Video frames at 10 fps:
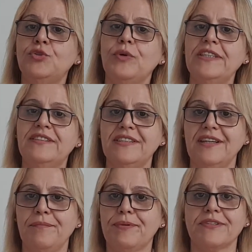
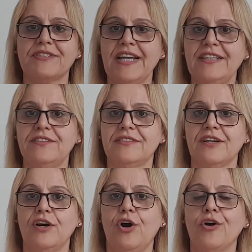20 percent
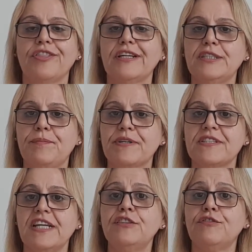or
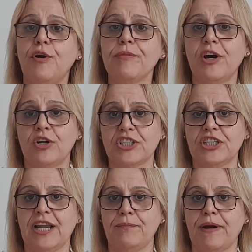50% from the
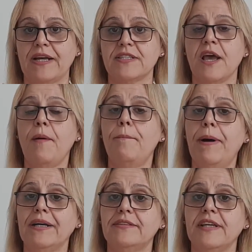original price.
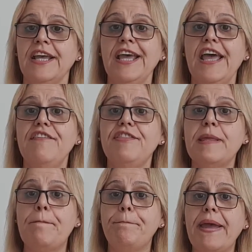But if the
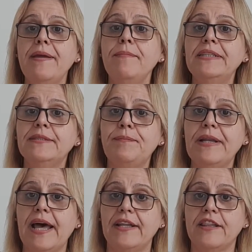payment
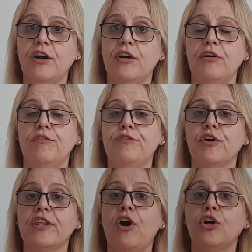plan the, for
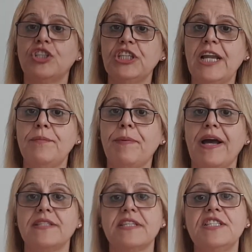the original
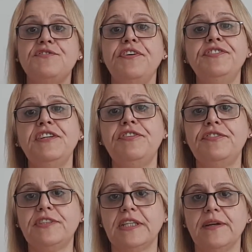price it's
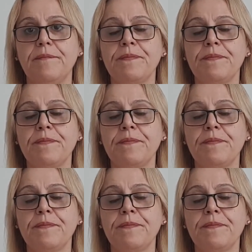50-50,